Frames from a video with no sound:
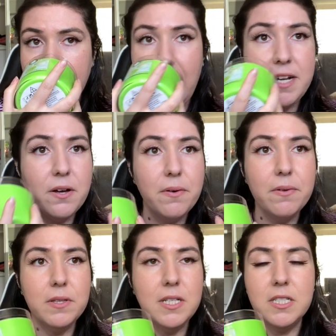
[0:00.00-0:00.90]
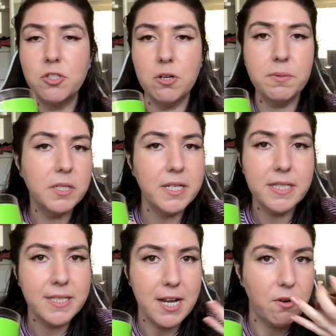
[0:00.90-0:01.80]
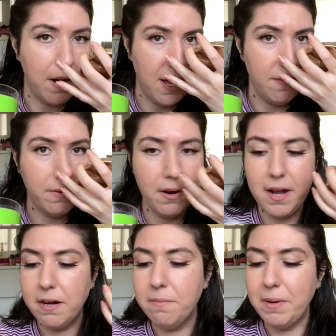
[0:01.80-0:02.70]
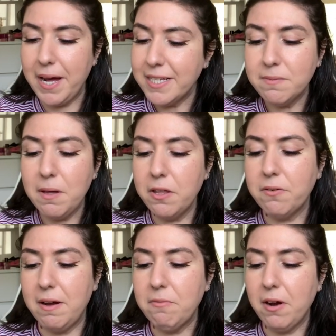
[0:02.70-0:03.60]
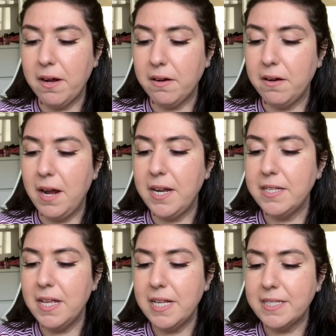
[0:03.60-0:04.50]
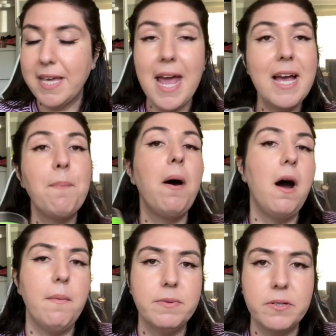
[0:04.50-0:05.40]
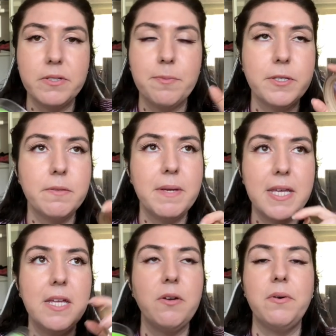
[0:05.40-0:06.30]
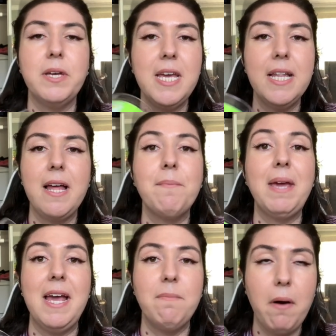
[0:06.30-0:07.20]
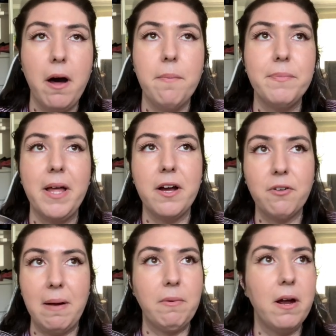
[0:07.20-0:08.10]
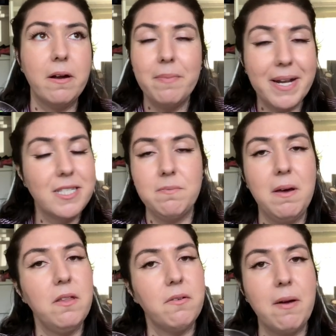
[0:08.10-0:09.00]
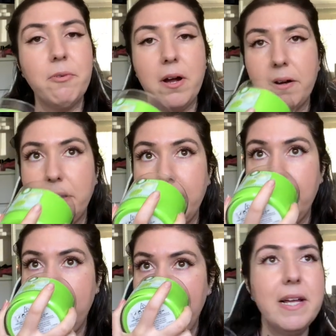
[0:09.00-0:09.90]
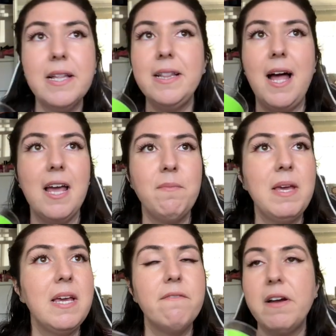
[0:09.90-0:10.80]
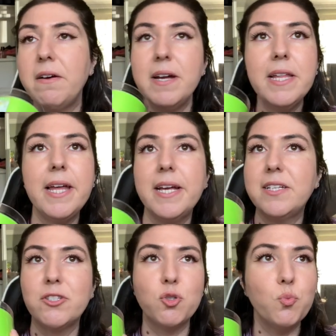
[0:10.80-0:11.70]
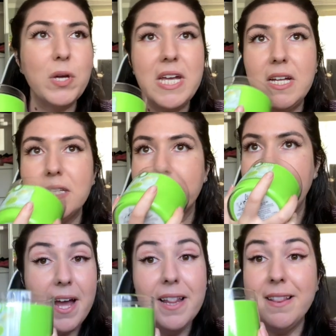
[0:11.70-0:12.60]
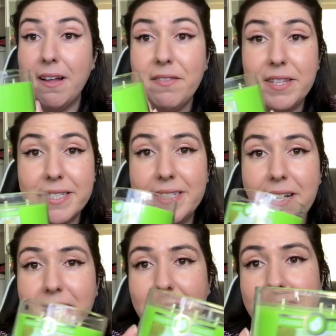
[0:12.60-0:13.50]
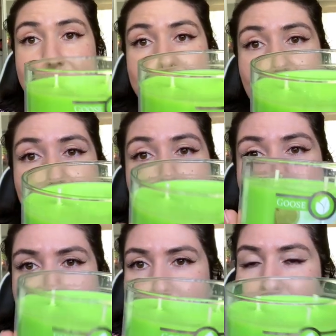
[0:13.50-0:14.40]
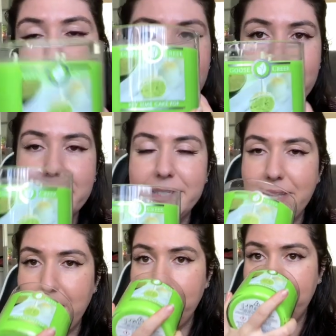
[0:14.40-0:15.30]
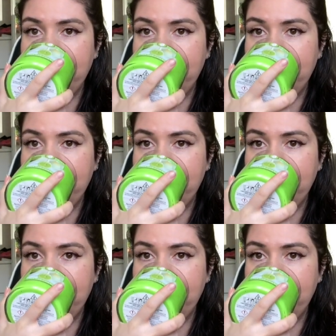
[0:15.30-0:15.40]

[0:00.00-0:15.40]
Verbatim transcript: I know the description didn't say graham cracker, but I smell the graham cracker, and it's cake pop. So it's supposed to be, you know, key lime cake pop, not graham cracker, but I smell the graham cracker. Very limey, very like sweet. I love this scent, guys. I absolutely love this scent.